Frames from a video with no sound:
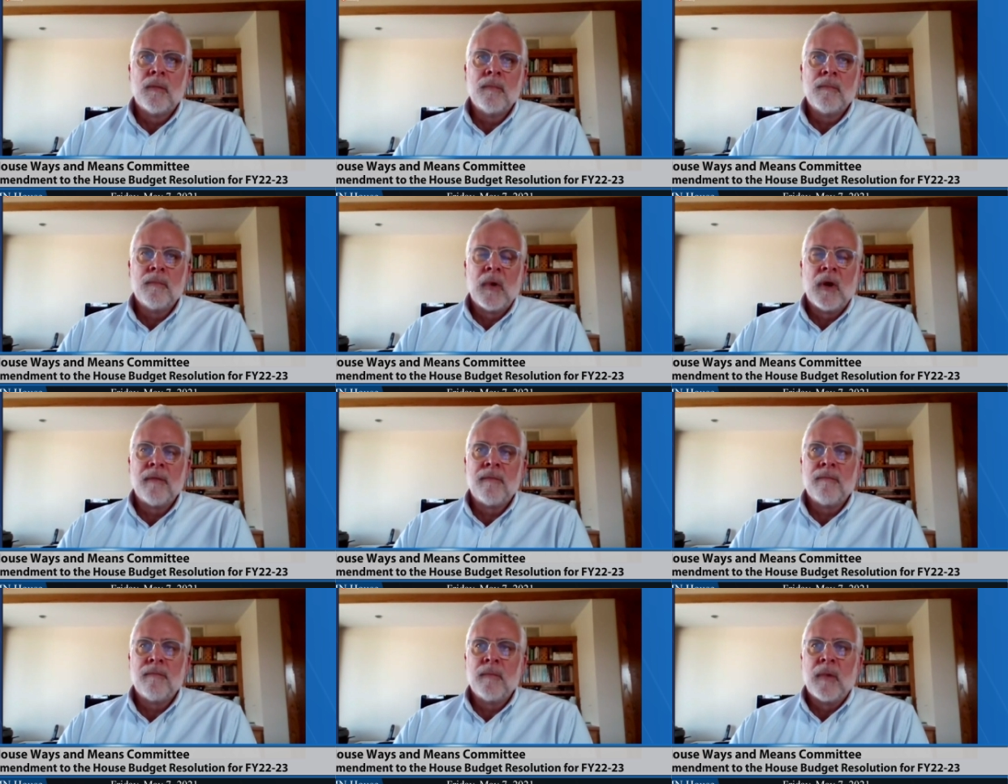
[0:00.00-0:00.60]

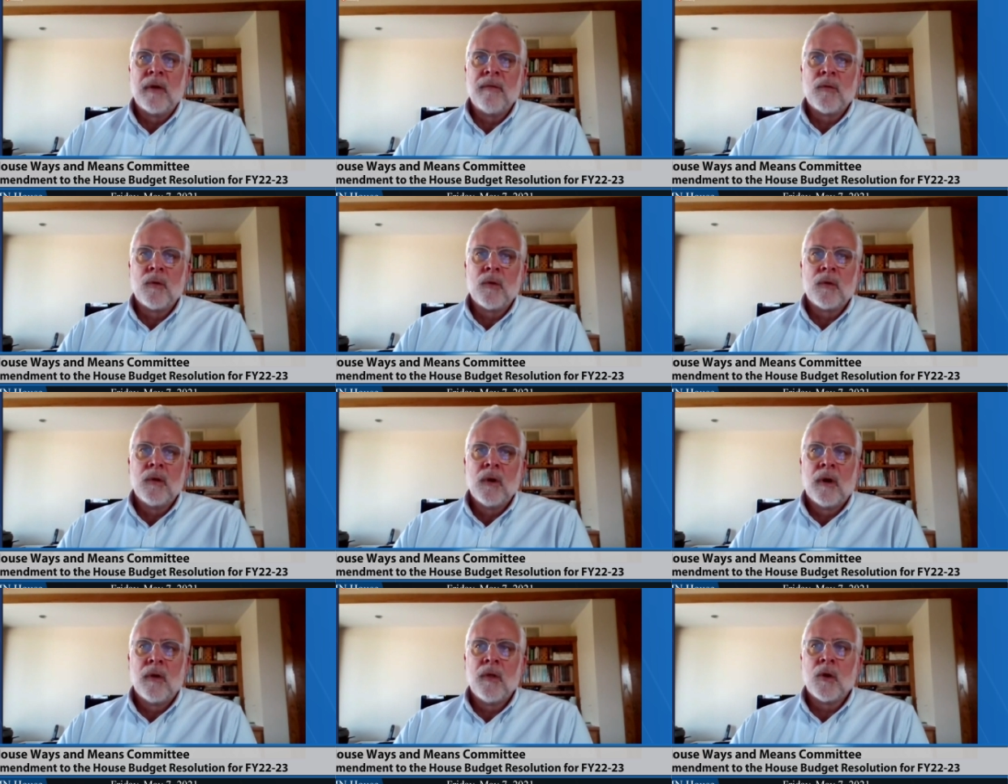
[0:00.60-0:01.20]
my
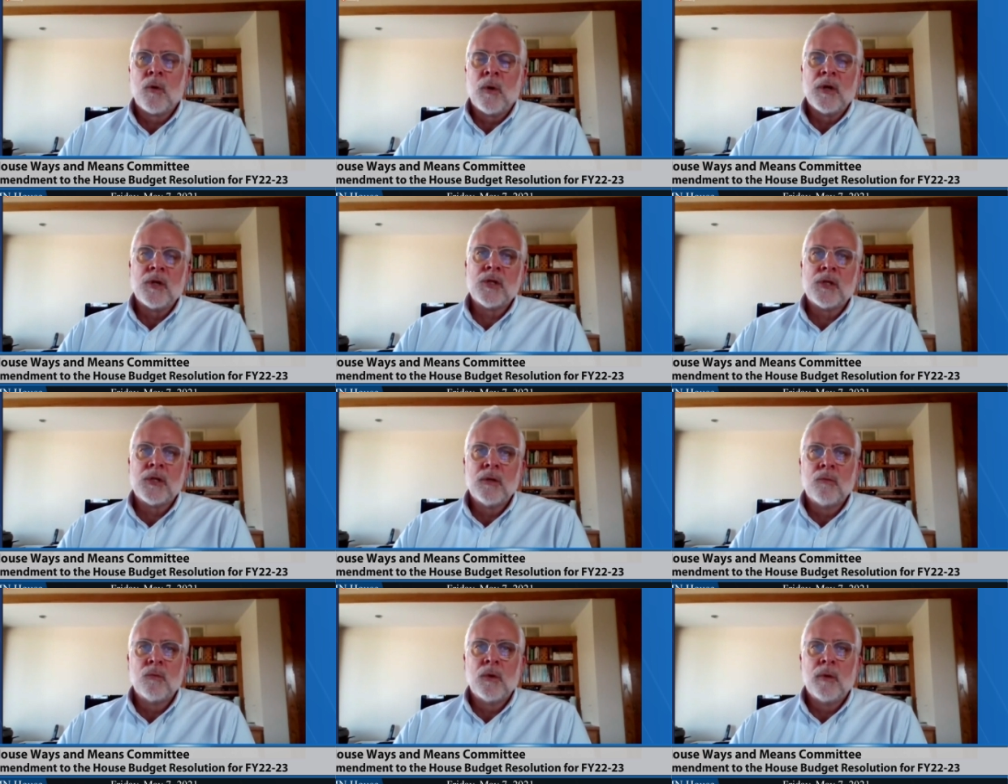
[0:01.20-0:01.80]
other
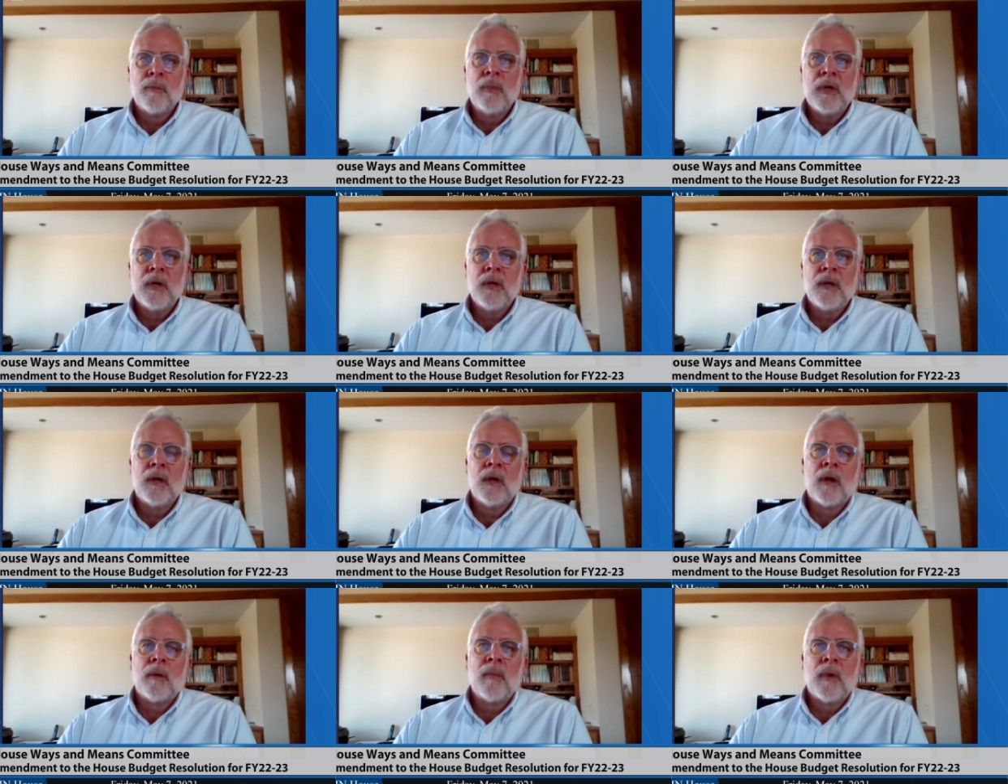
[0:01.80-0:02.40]
question would be,
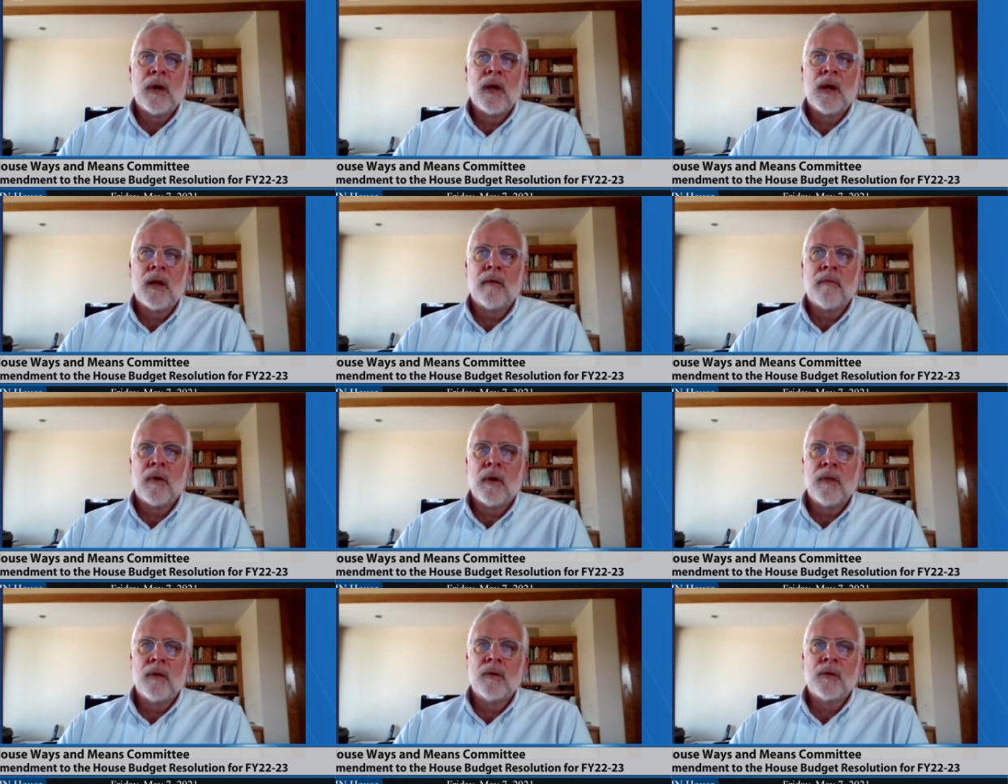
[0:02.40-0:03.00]
and I might have
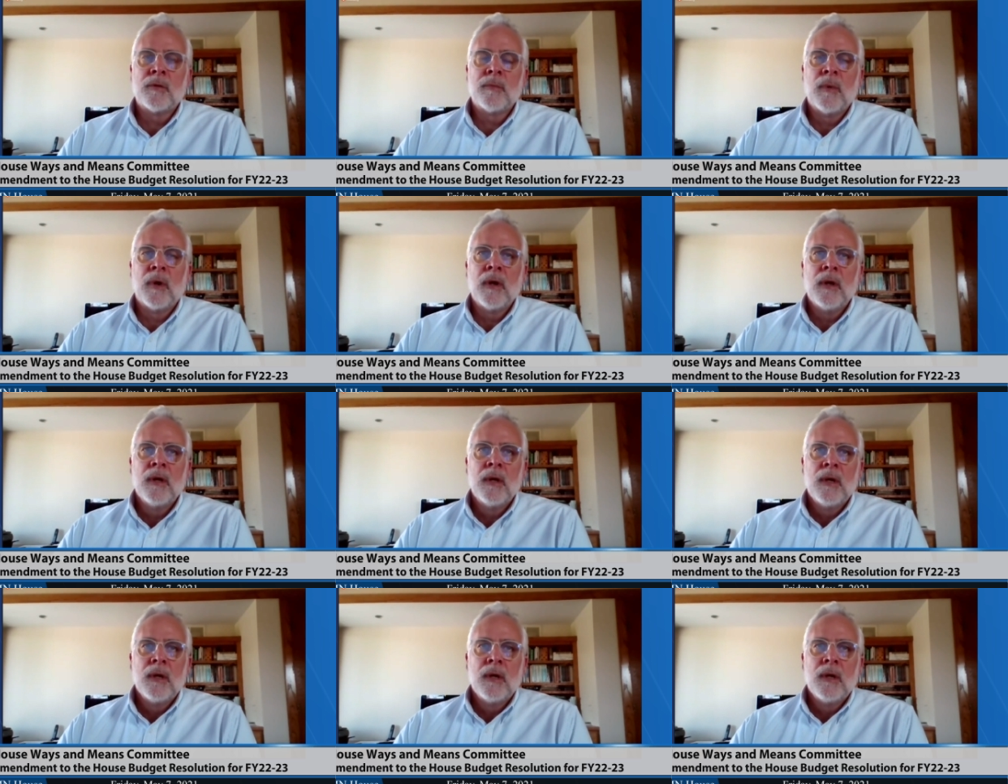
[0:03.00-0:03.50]
others, but